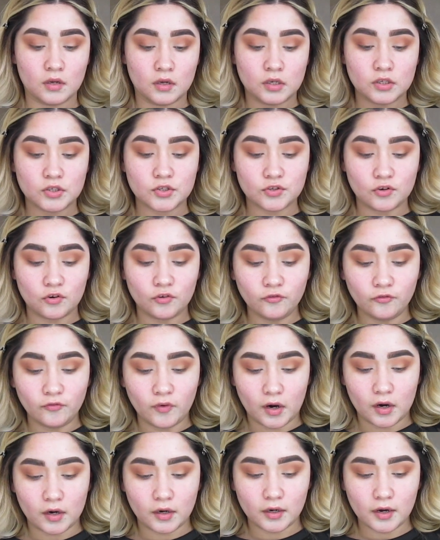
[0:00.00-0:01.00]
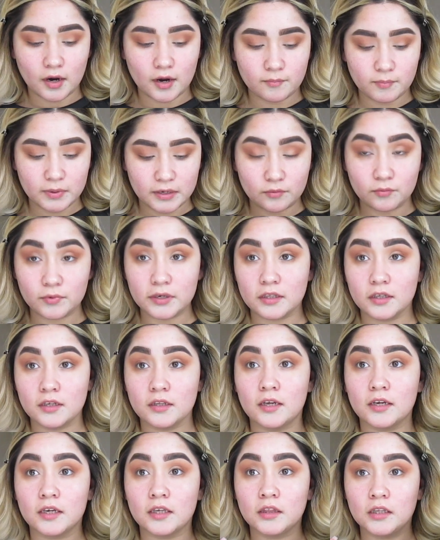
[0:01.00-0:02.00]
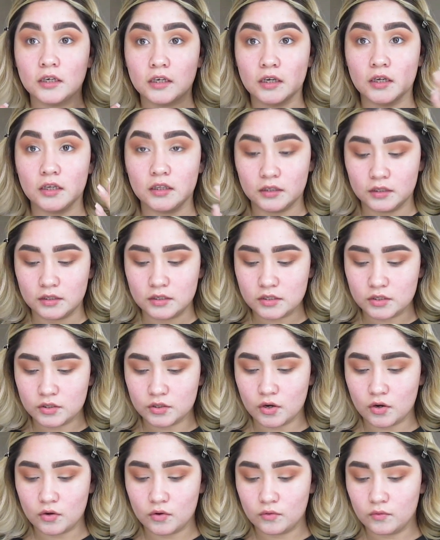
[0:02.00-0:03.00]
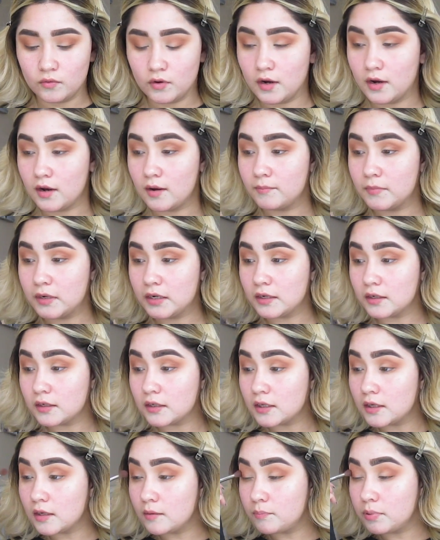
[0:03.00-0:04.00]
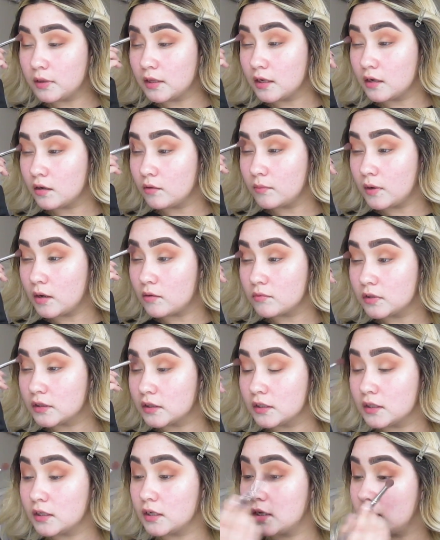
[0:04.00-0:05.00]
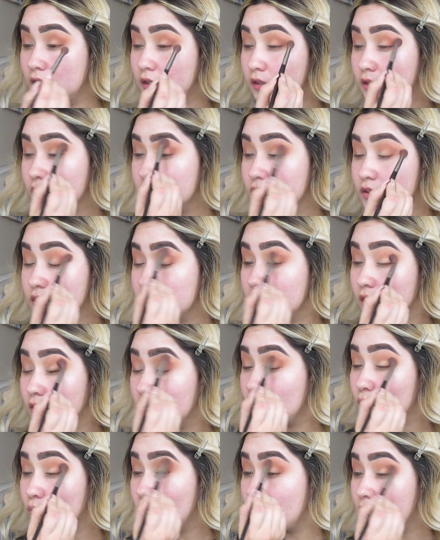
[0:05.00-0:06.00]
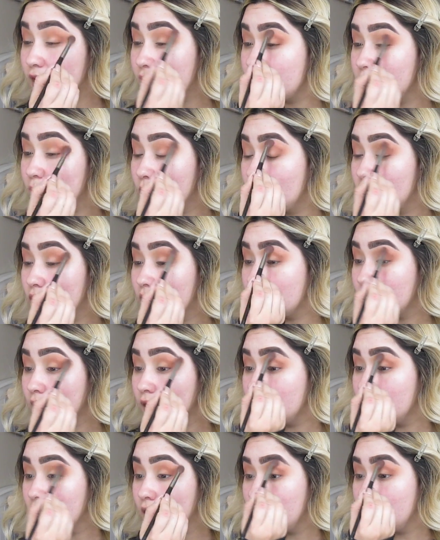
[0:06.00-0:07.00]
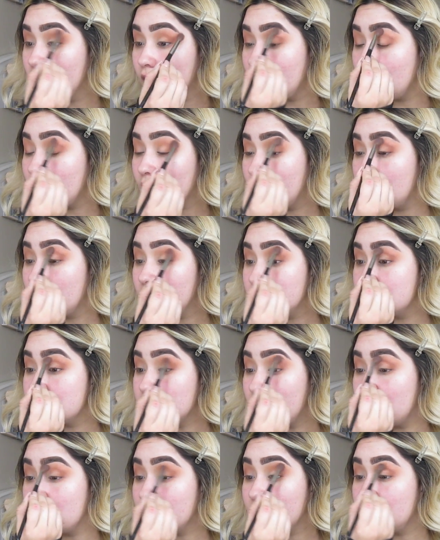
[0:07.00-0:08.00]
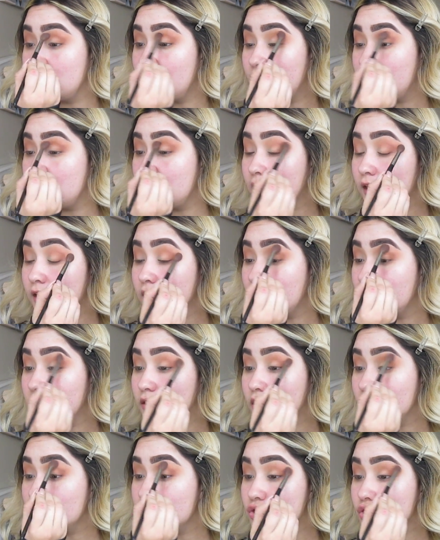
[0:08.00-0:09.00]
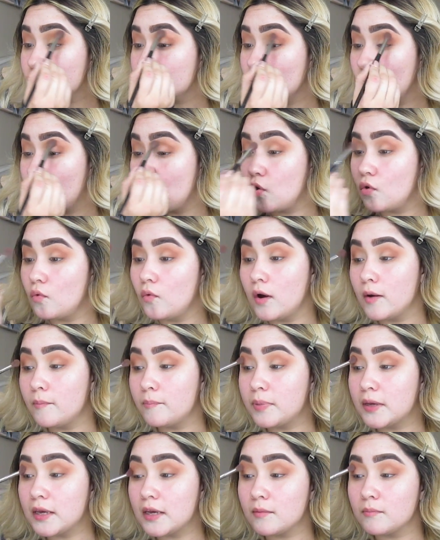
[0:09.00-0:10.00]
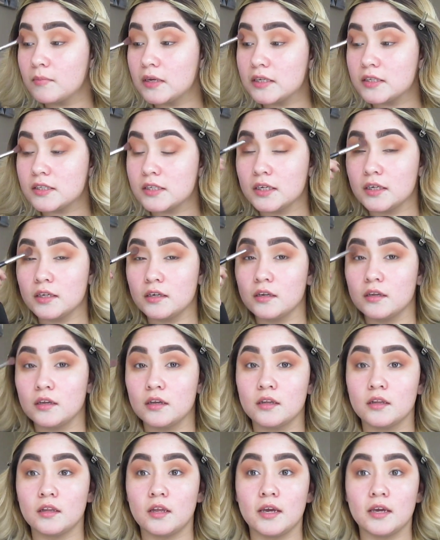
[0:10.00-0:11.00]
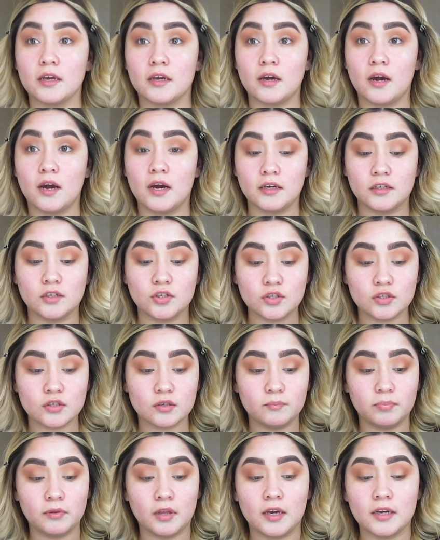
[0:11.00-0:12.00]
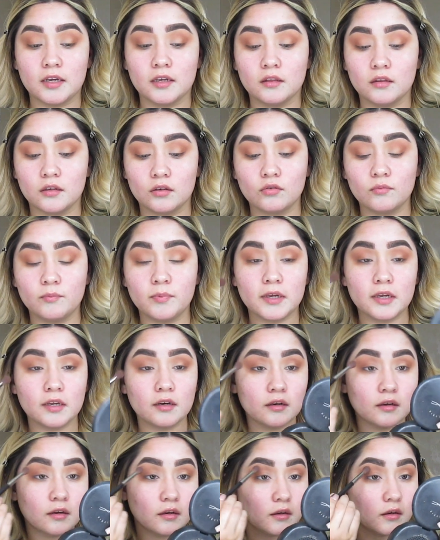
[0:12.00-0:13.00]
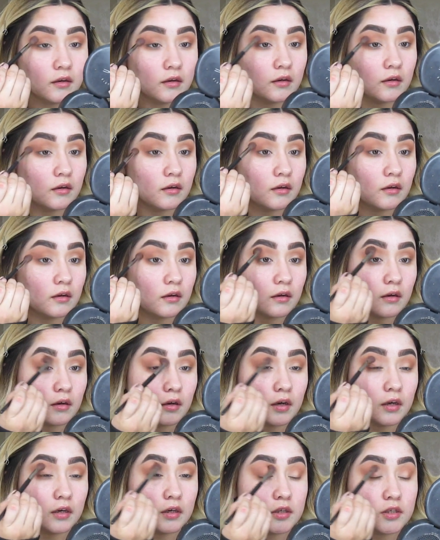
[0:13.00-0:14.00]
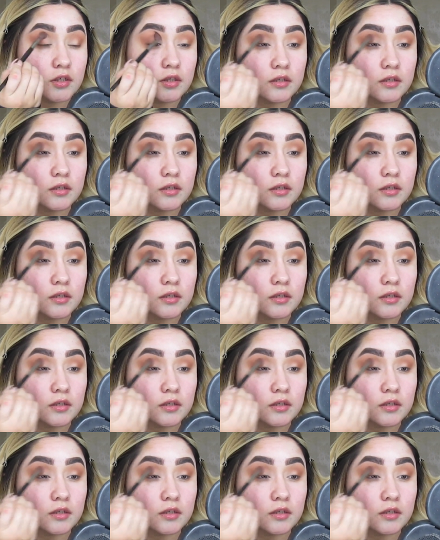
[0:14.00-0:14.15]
So far, I've been really liking the colors, so I'm gonna keep playing around with the colors way more. And I like that they're so pigmented. Like, I just apply a little bit and the